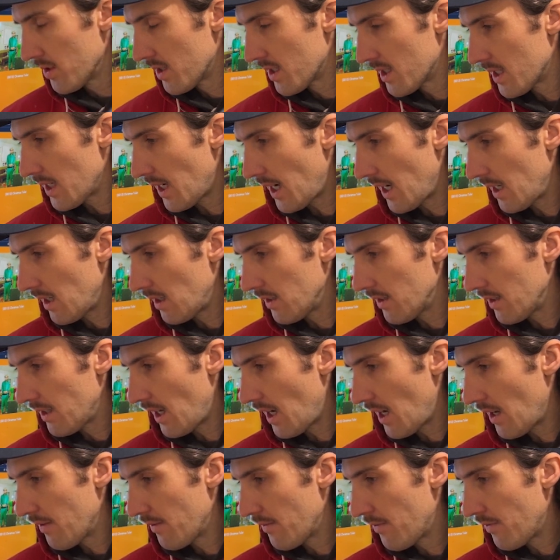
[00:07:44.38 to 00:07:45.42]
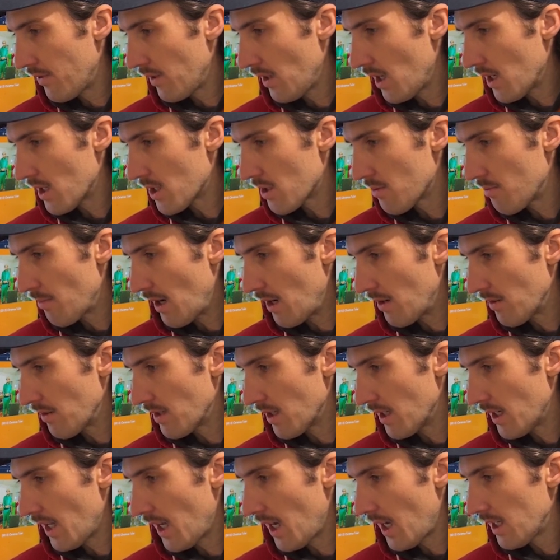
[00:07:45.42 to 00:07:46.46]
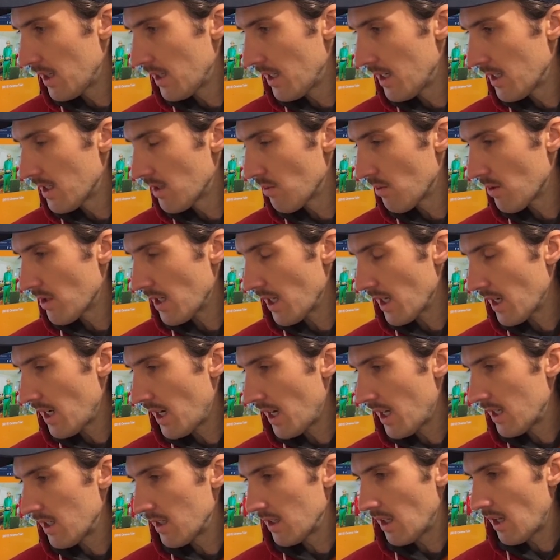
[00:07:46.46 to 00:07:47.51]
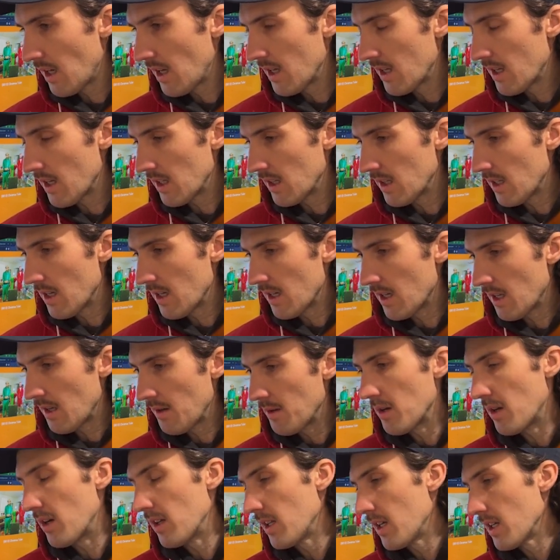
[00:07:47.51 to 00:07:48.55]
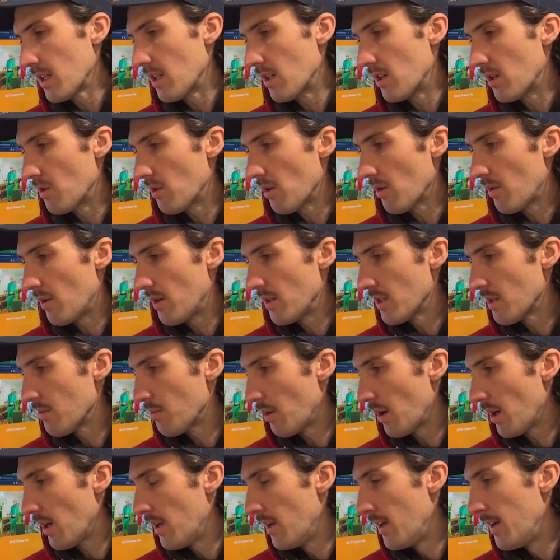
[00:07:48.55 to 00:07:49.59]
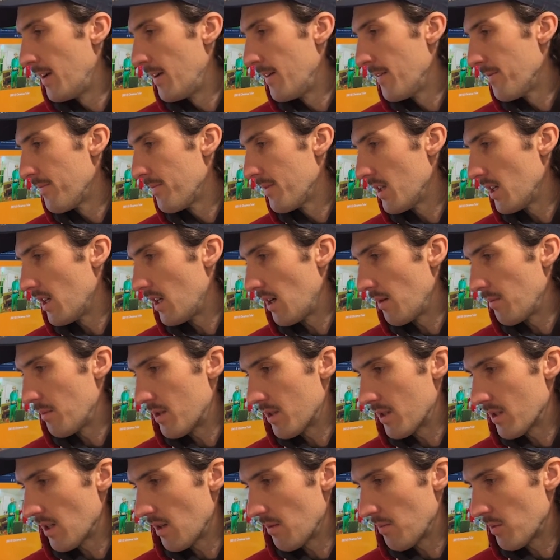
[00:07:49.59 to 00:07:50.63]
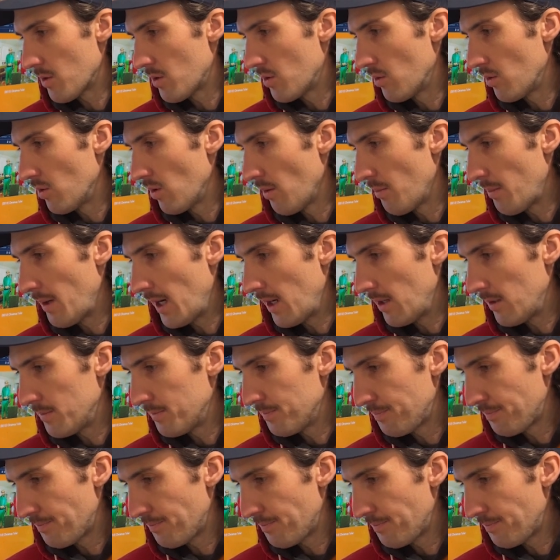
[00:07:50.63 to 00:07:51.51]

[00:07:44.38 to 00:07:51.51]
style non-flush mounted headlights, which I kind of like. I like the newer ones, but there's something cool about